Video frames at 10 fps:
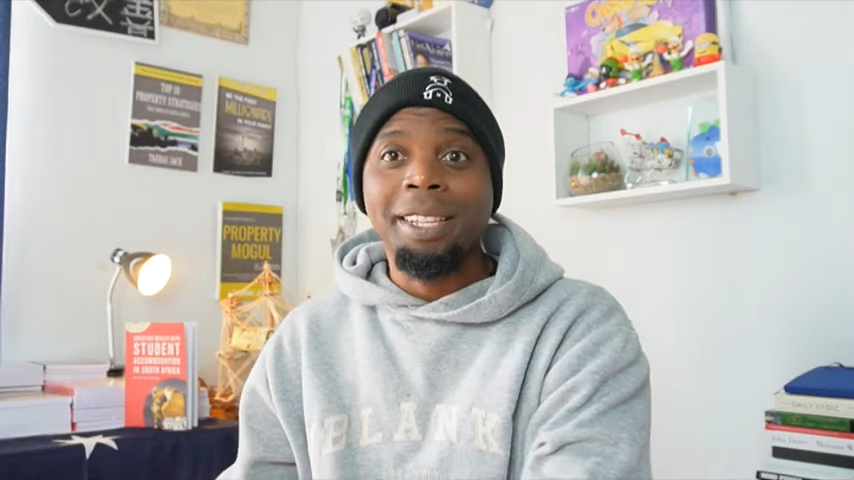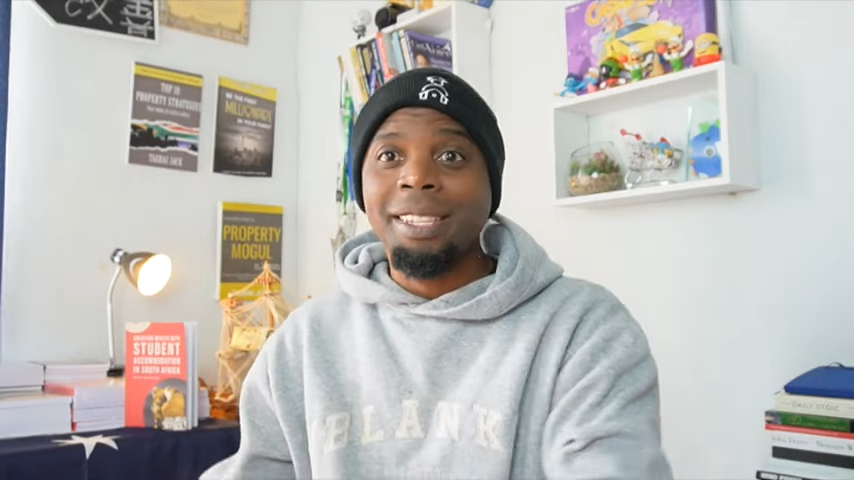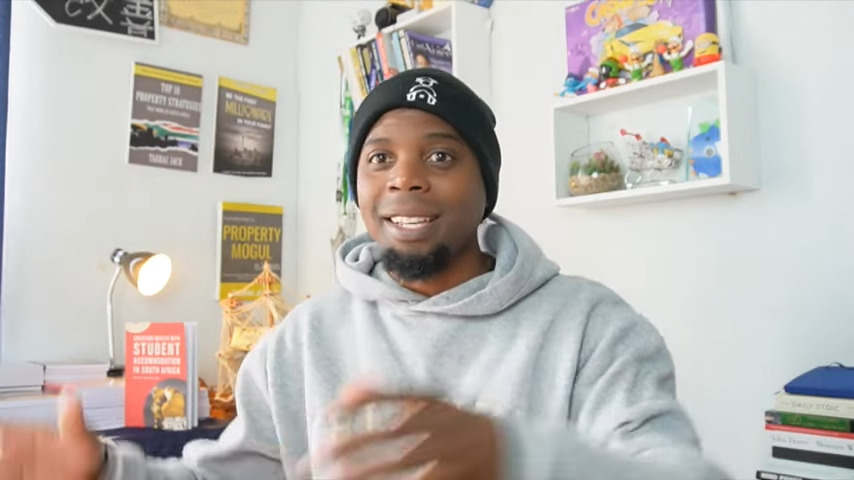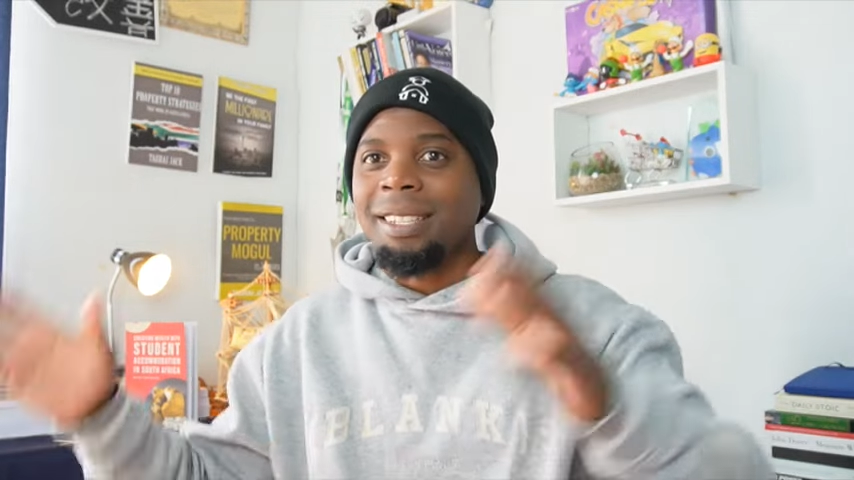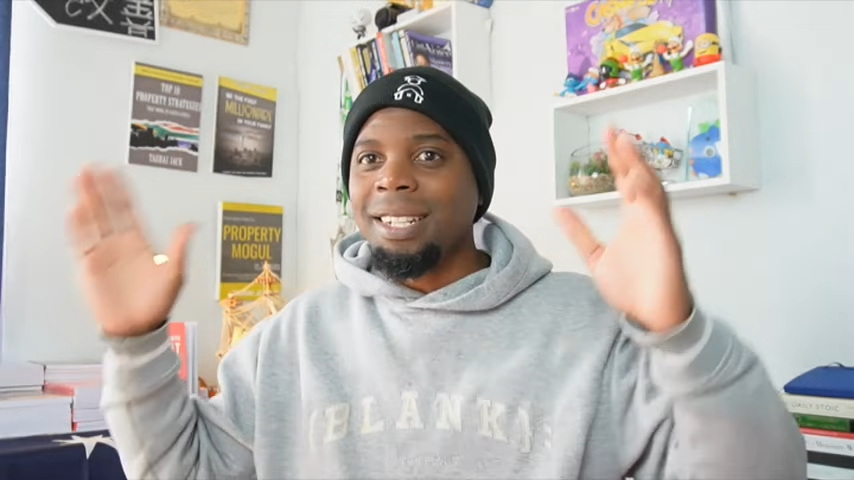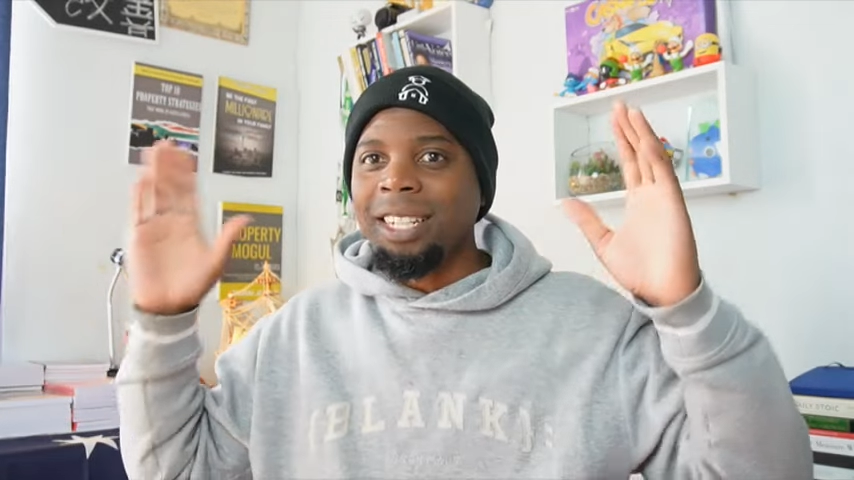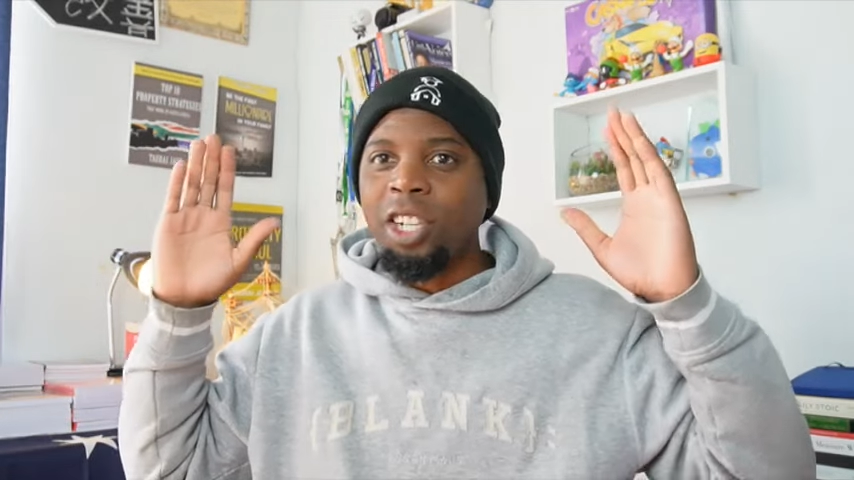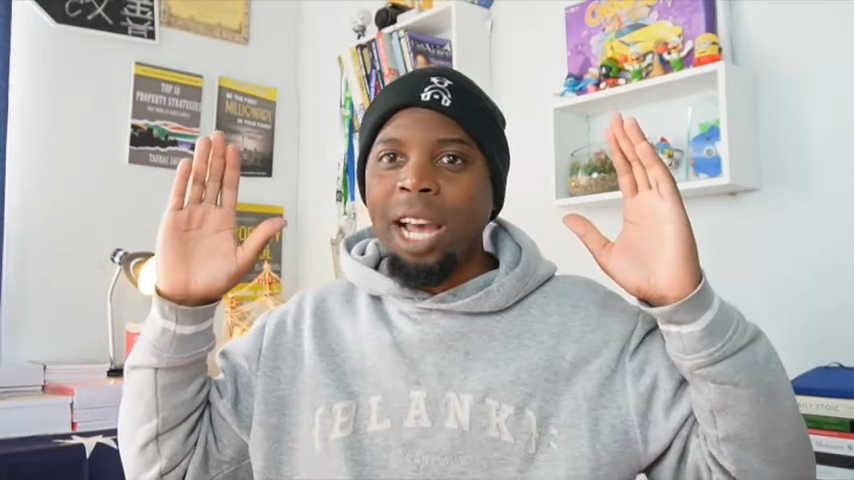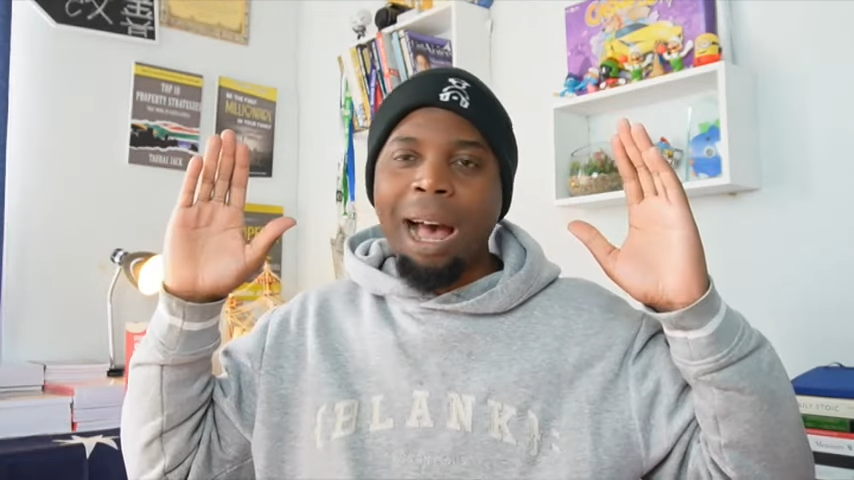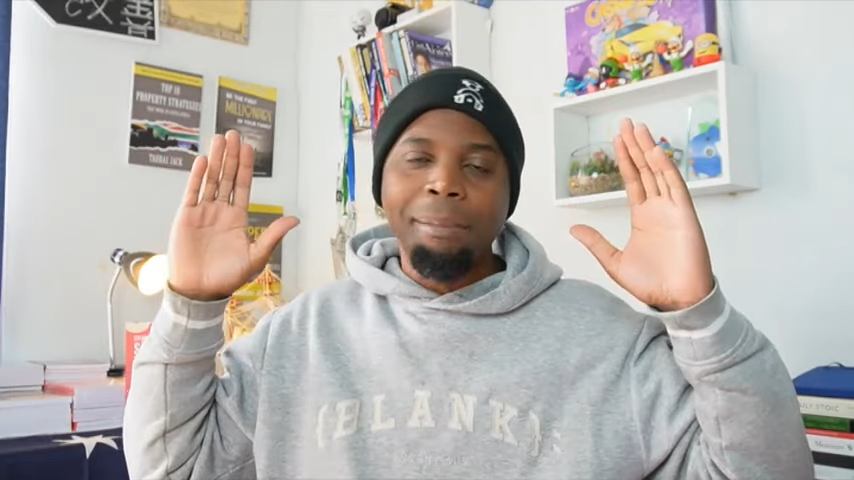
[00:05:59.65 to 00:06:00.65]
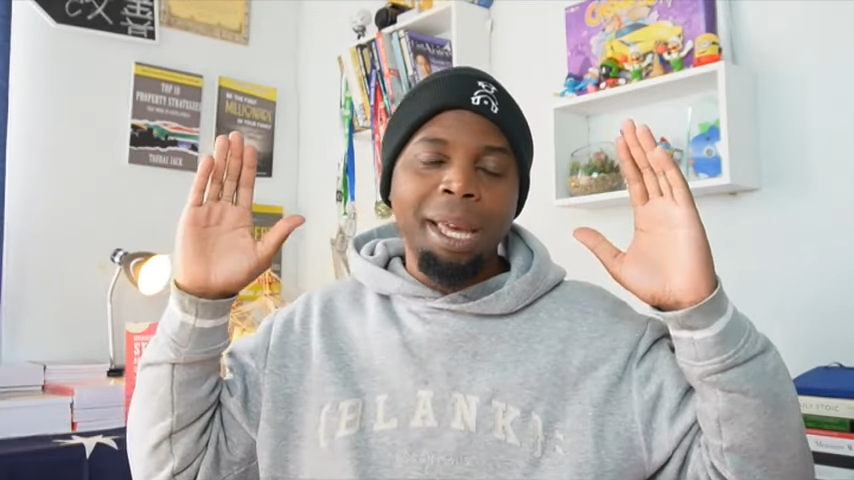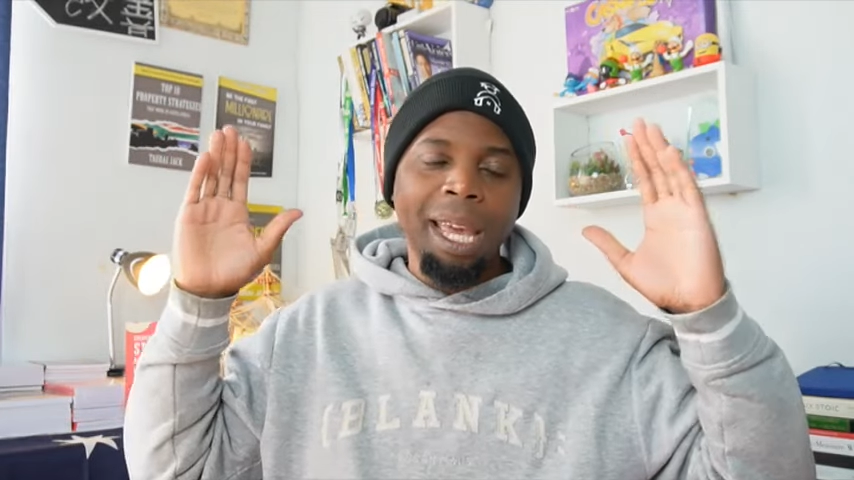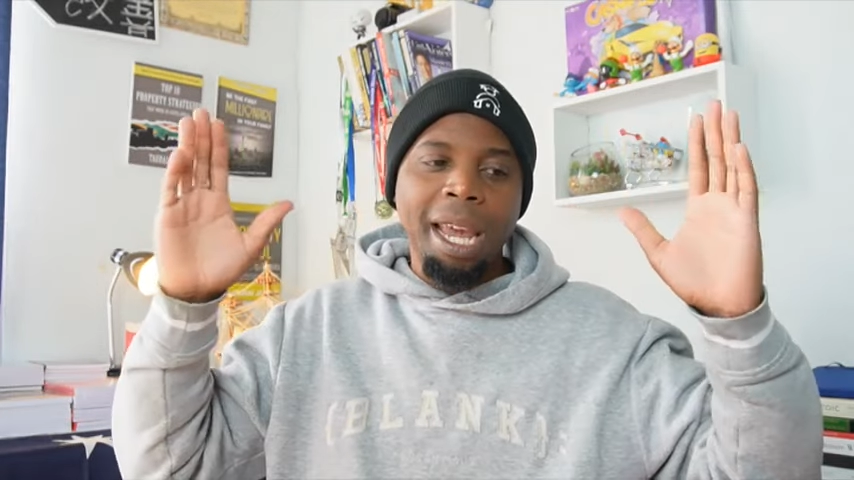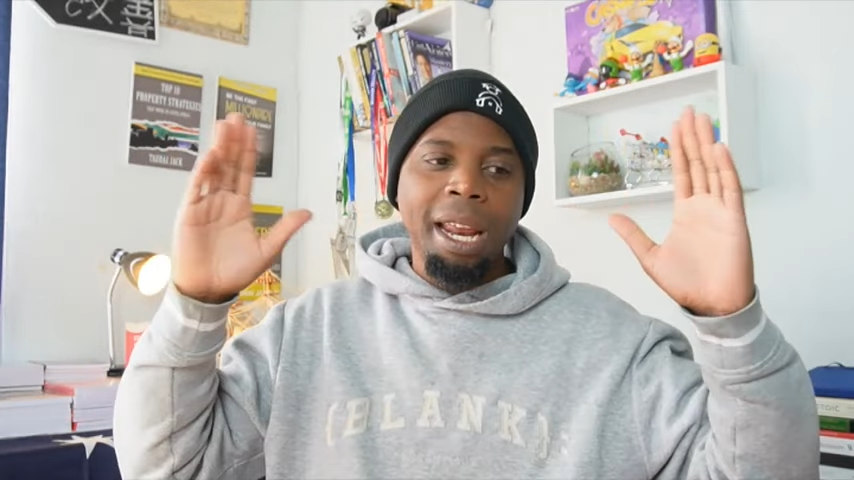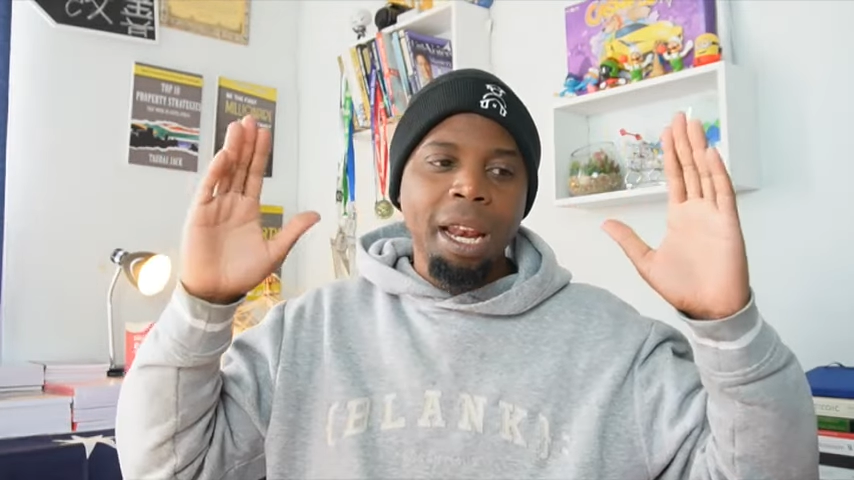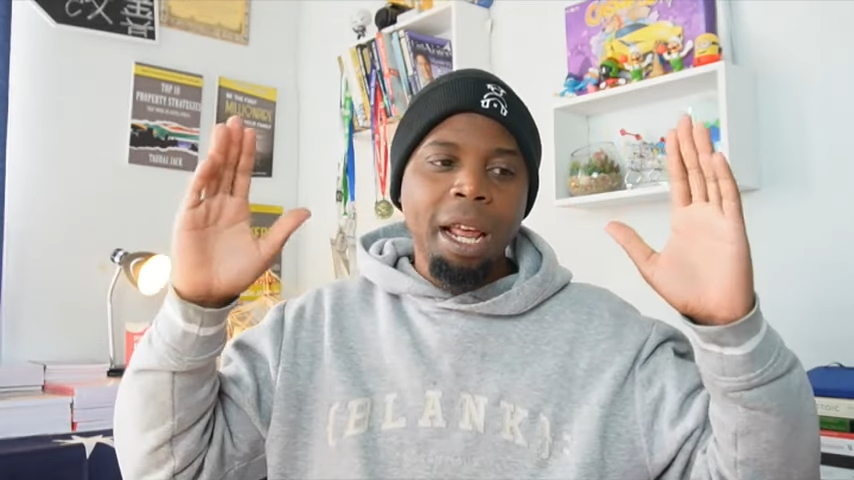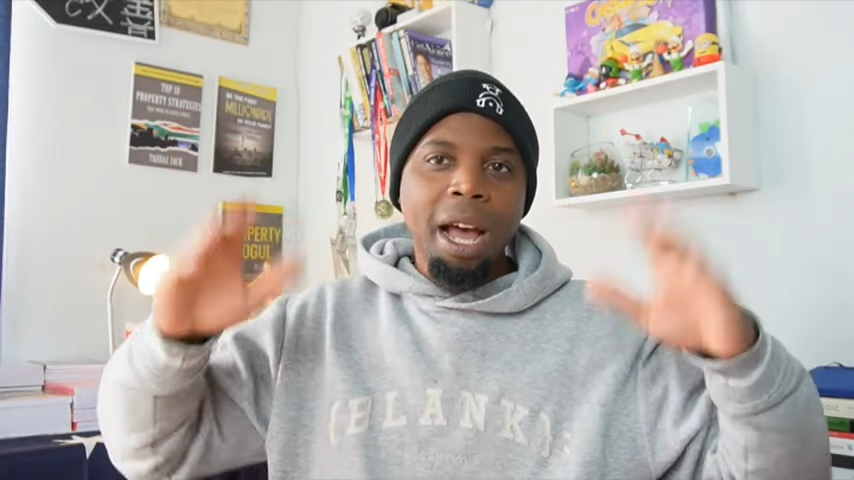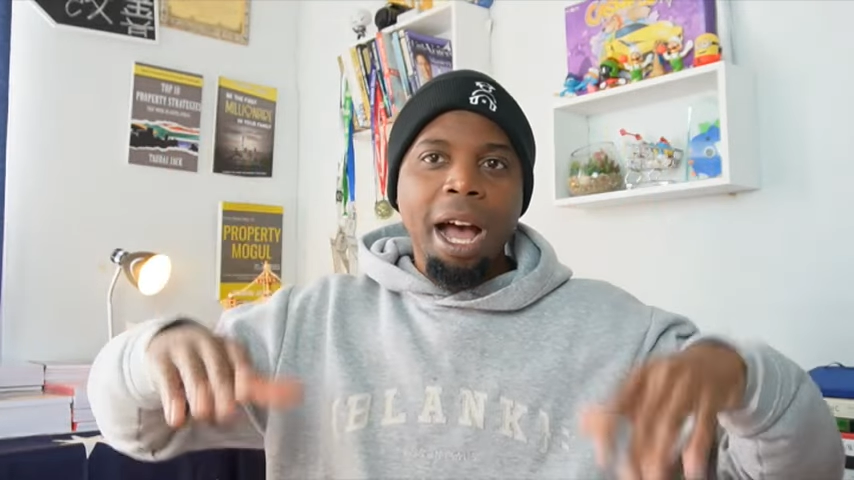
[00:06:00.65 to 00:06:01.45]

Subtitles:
He says, TJ, I'm in.